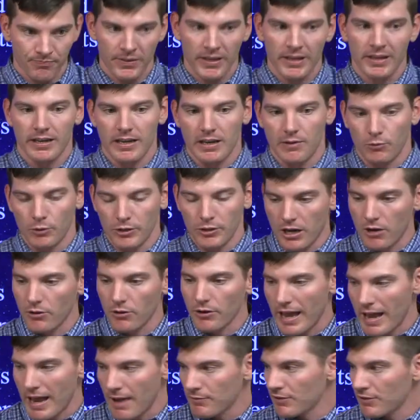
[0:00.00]
If we don't
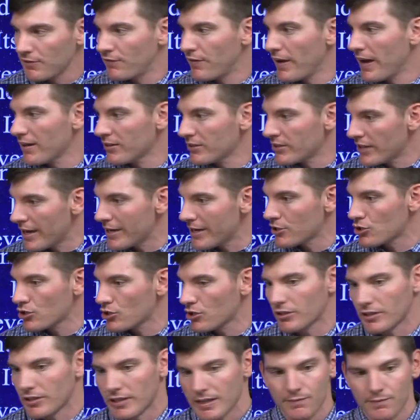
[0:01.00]
have the foundation,
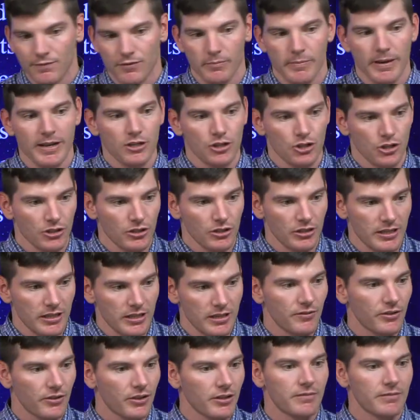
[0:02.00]
the information
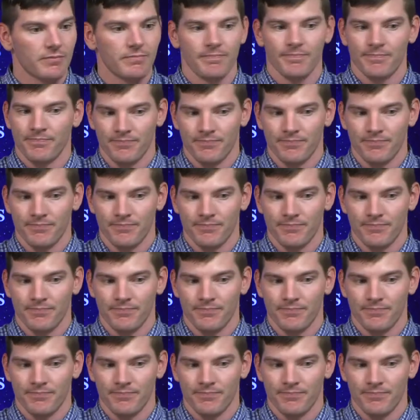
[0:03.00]
given